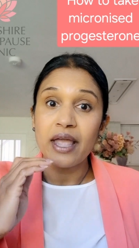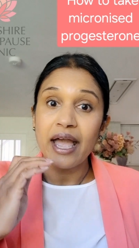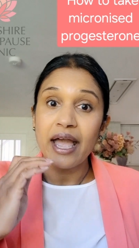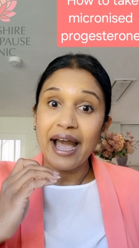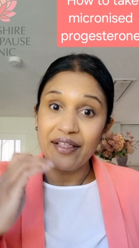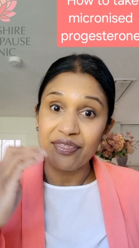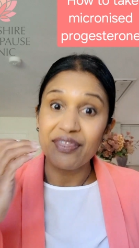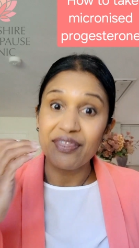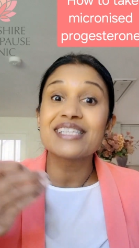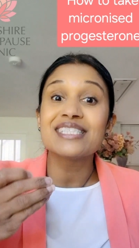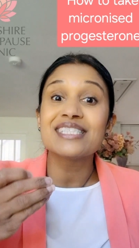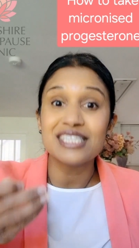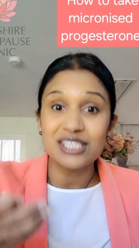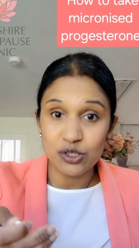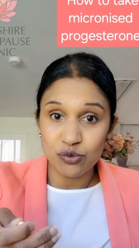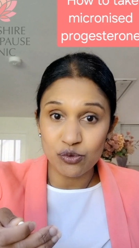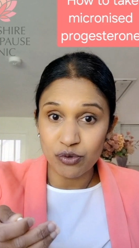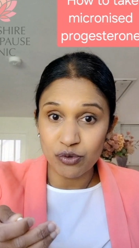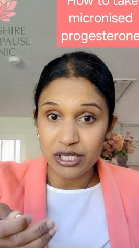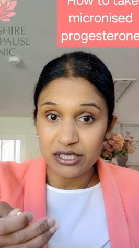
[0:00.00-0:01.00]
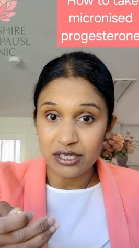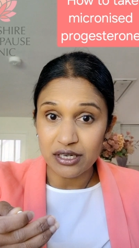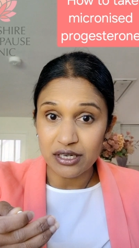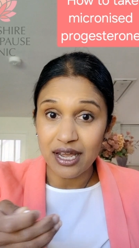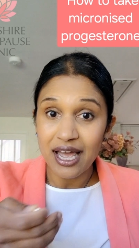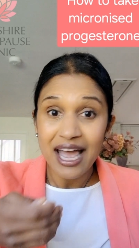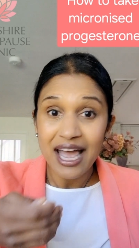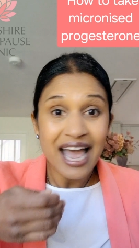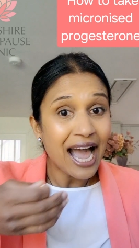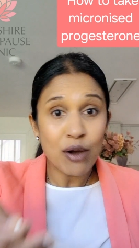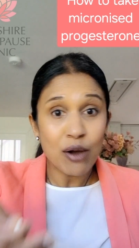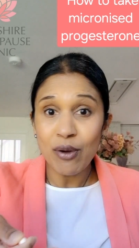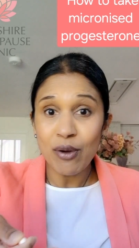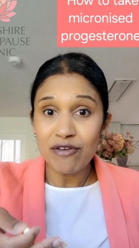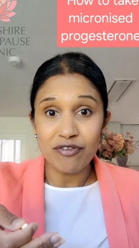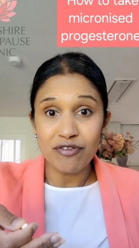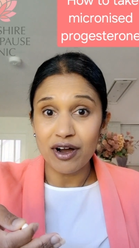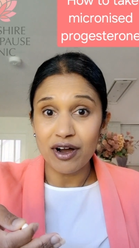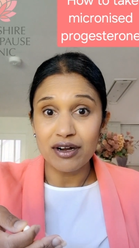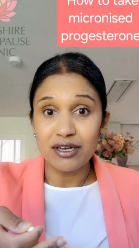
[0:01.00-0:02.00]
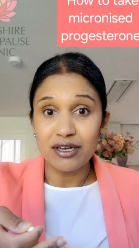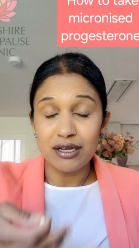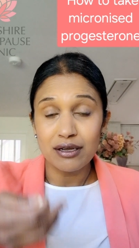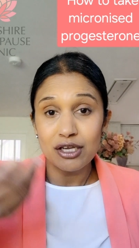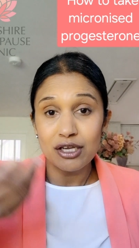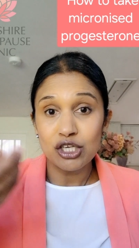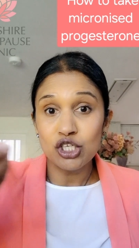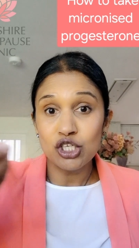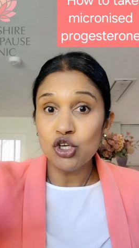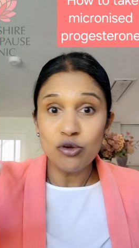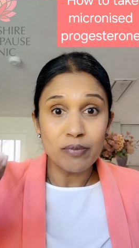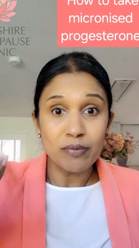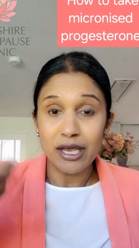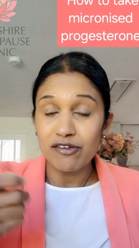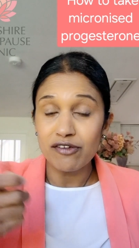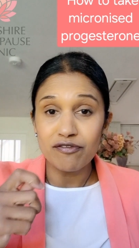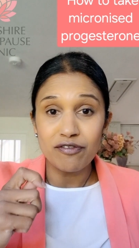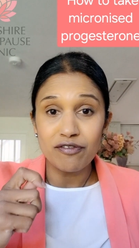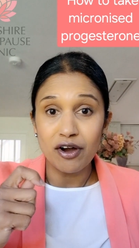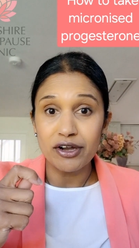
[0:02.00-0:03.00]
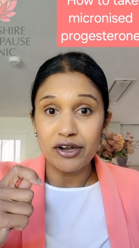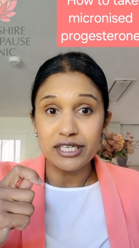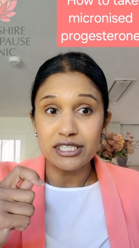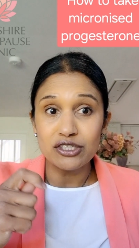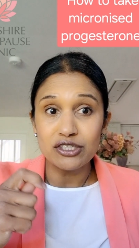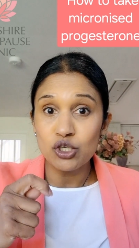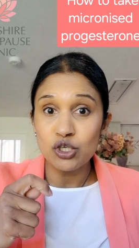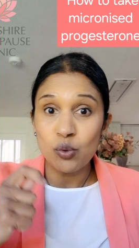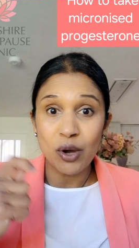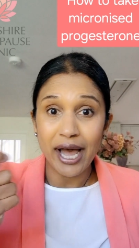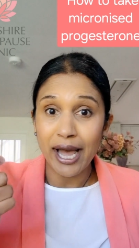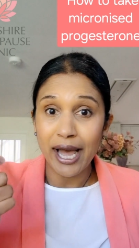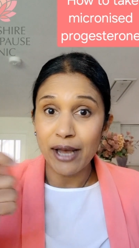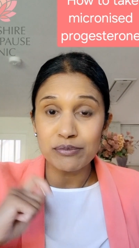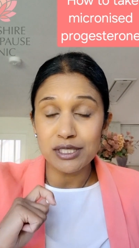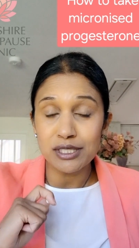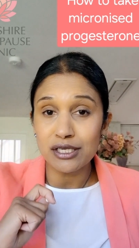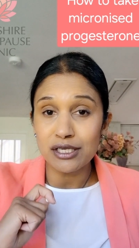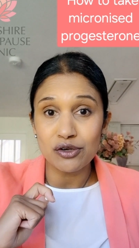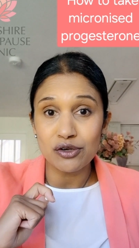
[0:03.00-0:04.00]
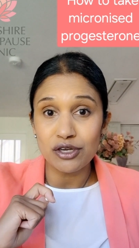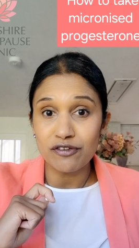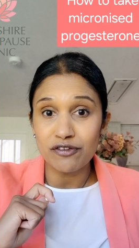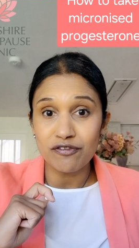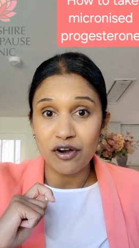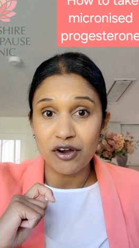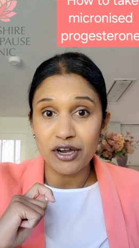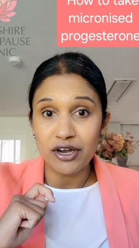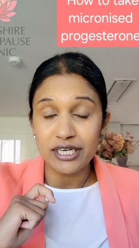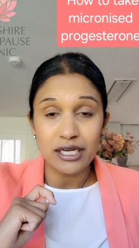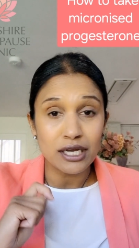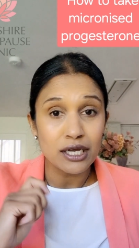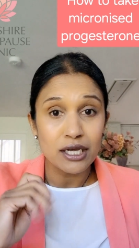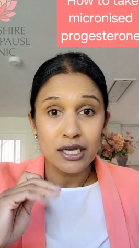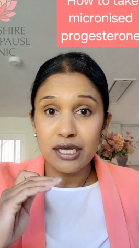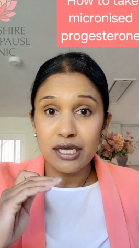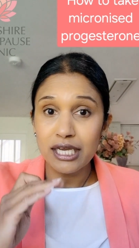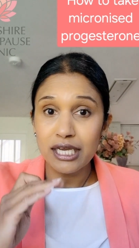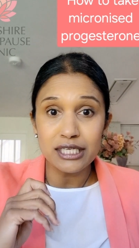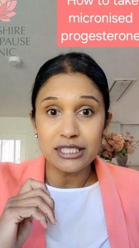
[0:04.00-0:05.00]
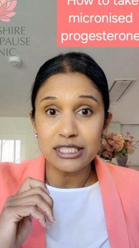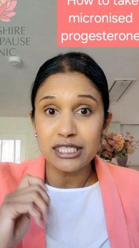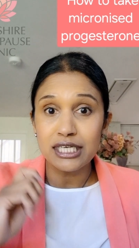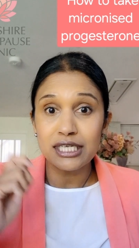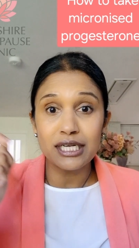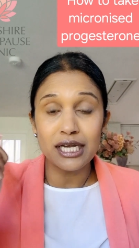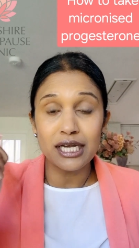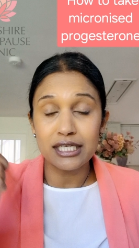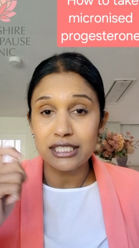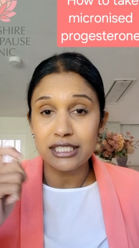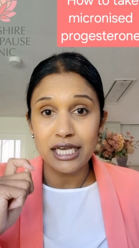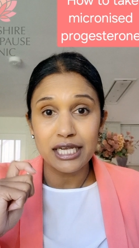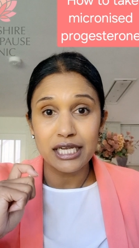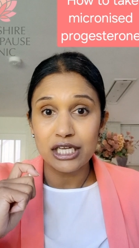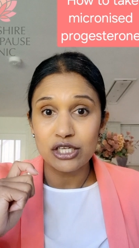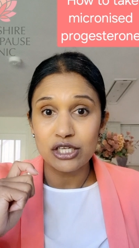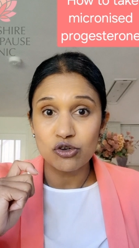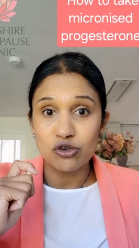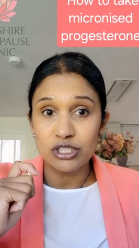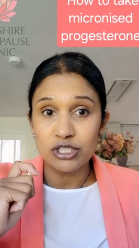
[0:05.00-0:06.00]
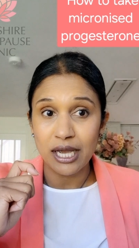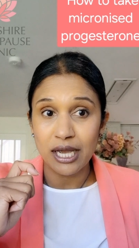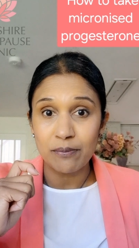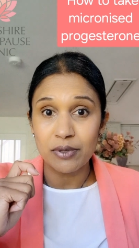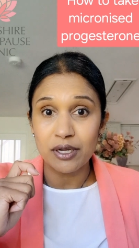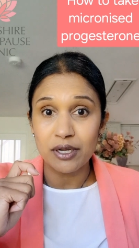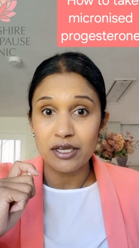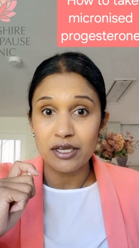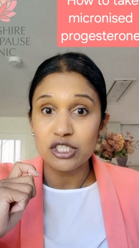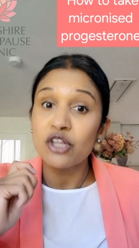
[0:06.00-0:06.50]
and that is the reason. However, you may find you are absolutely fine eating and taking your tablet.